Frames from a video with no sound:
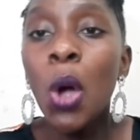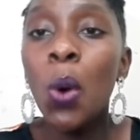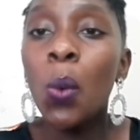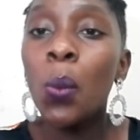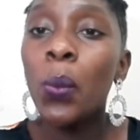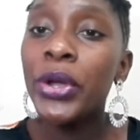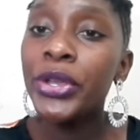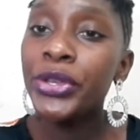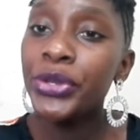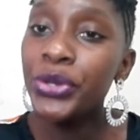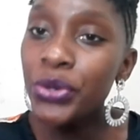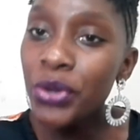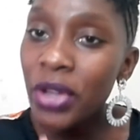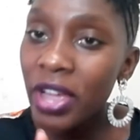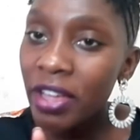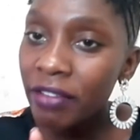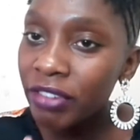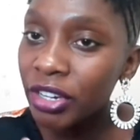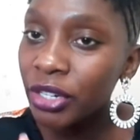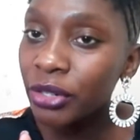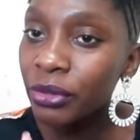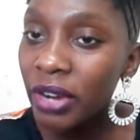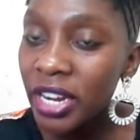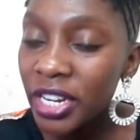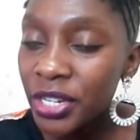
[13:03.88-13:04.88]
When you have
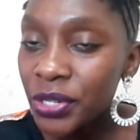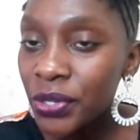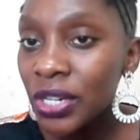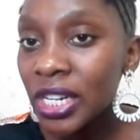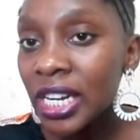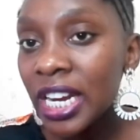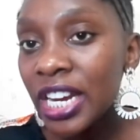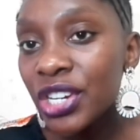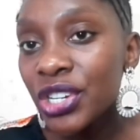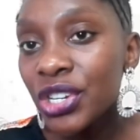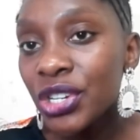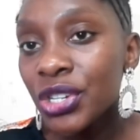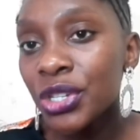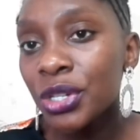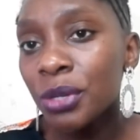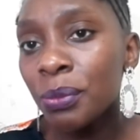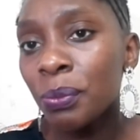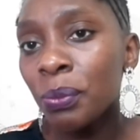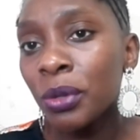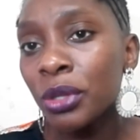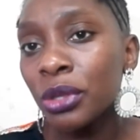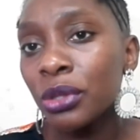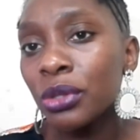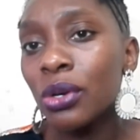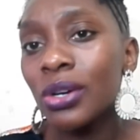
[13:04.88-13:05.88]
a great
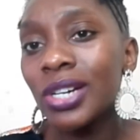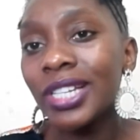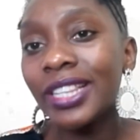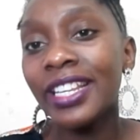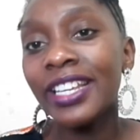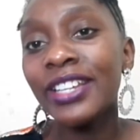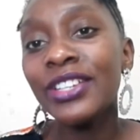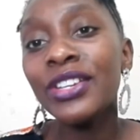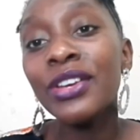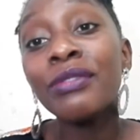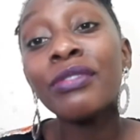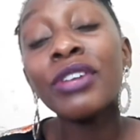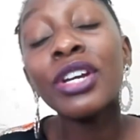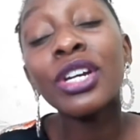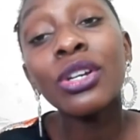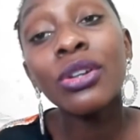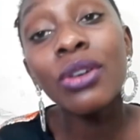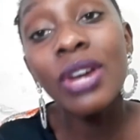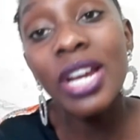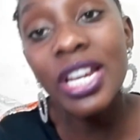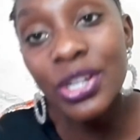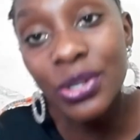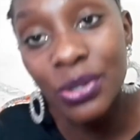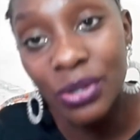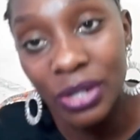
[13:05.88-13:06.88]
relationship with God, then you have a
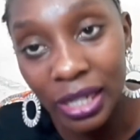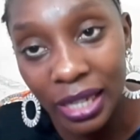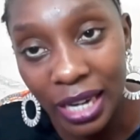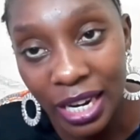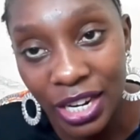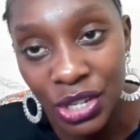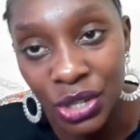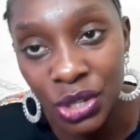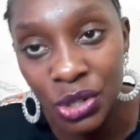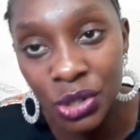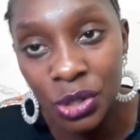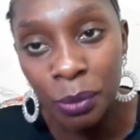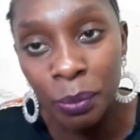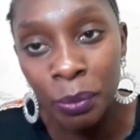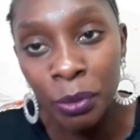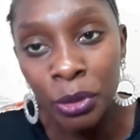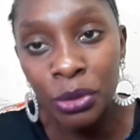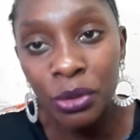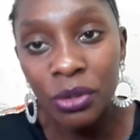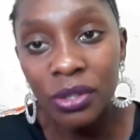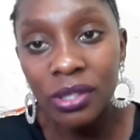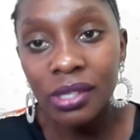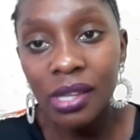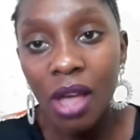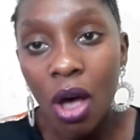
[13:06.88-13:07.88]
great relationship with
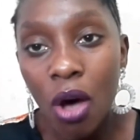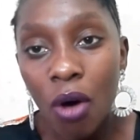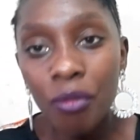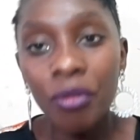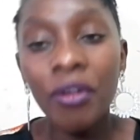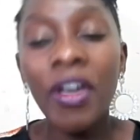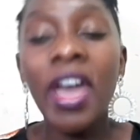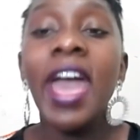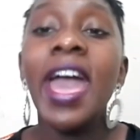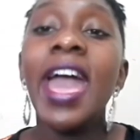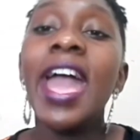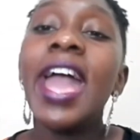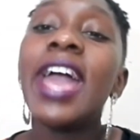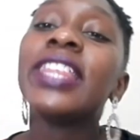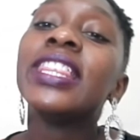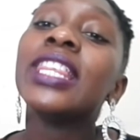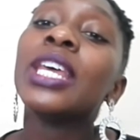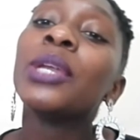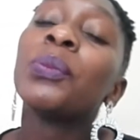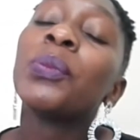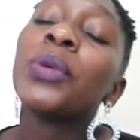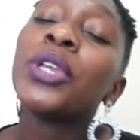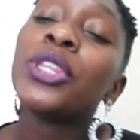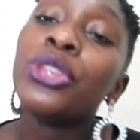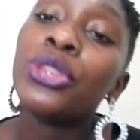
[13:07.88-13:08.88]
yourself and
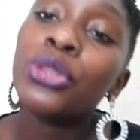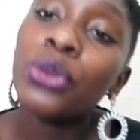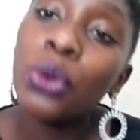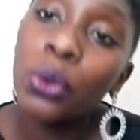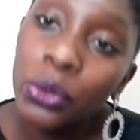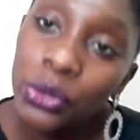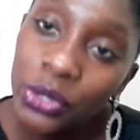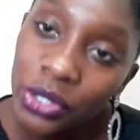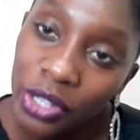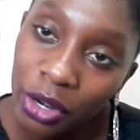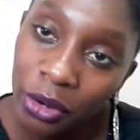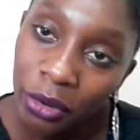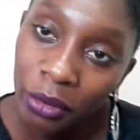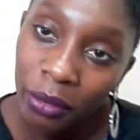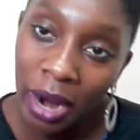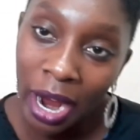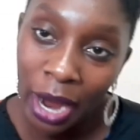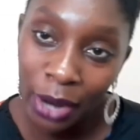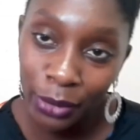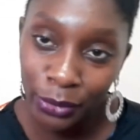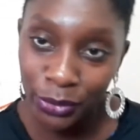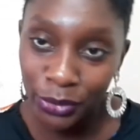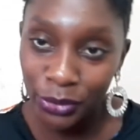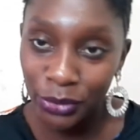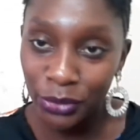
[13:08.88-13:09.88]
then with those
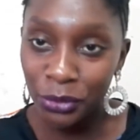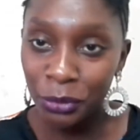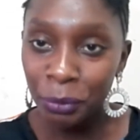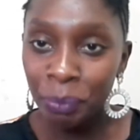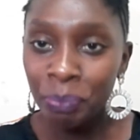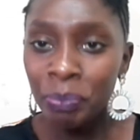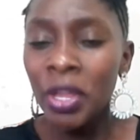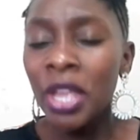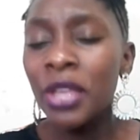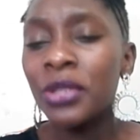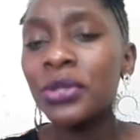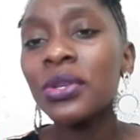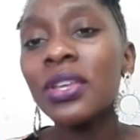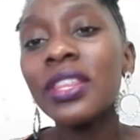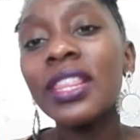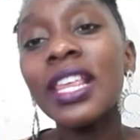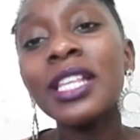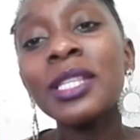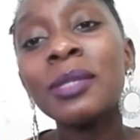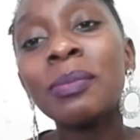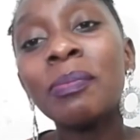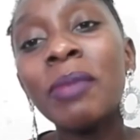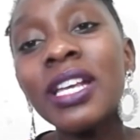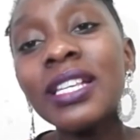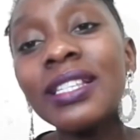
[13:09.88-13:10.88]
around you. So
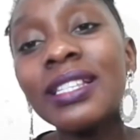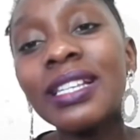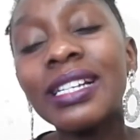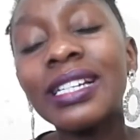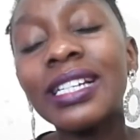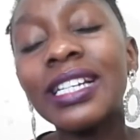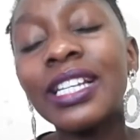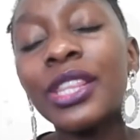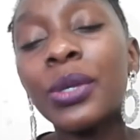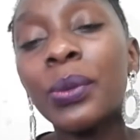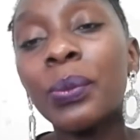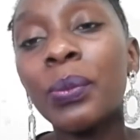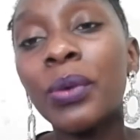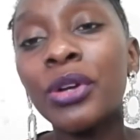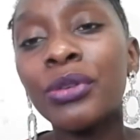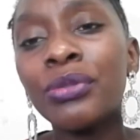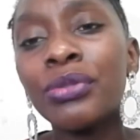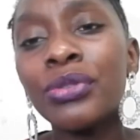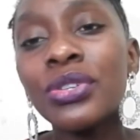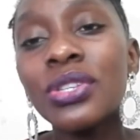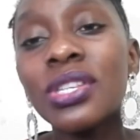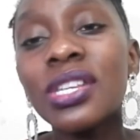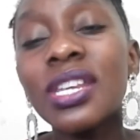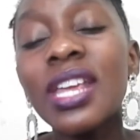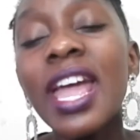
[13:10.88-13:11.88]
that's basically the word
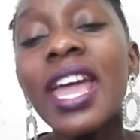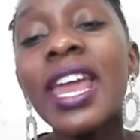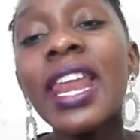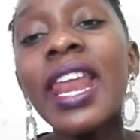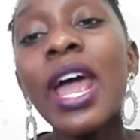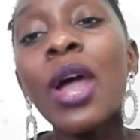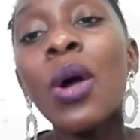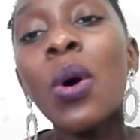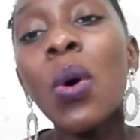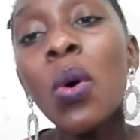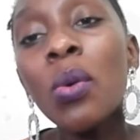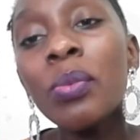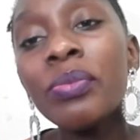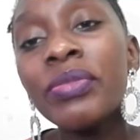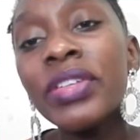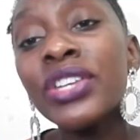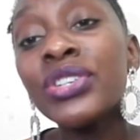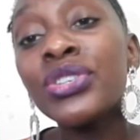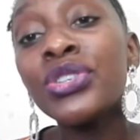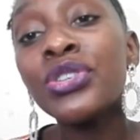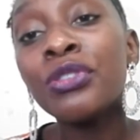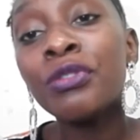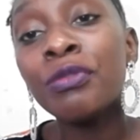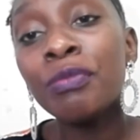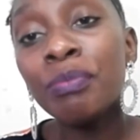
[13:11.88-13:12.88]
for today. And I hope
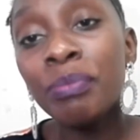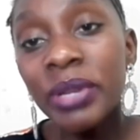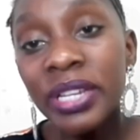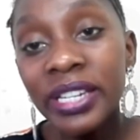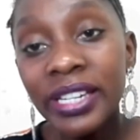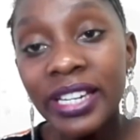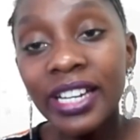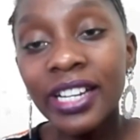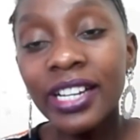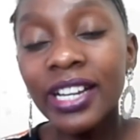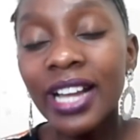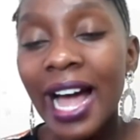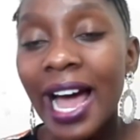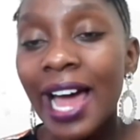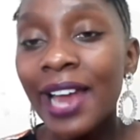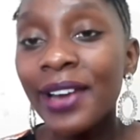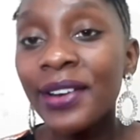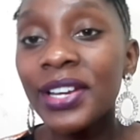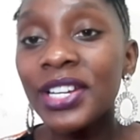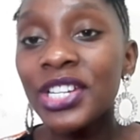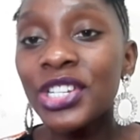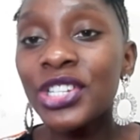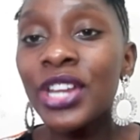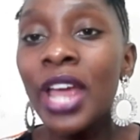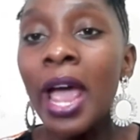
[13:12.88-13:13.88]
that you've been
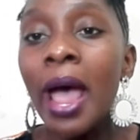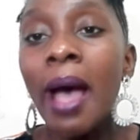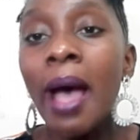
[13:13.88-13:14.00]
encouraged